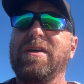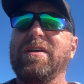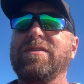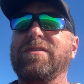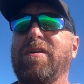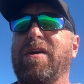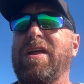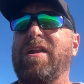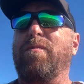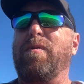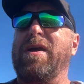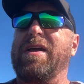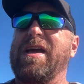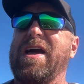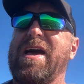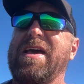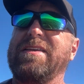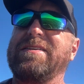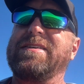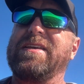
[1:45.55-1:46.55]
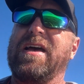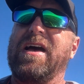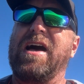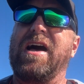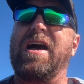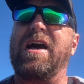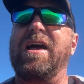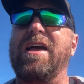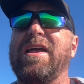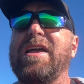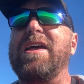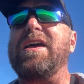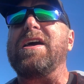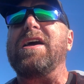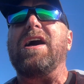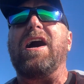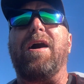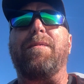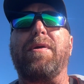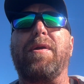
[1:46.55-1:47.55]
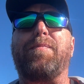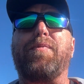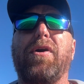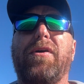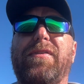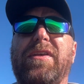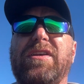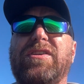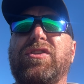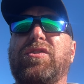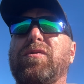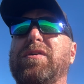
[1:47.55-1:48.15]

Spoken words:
So anyway, guys, I'm gonna put this through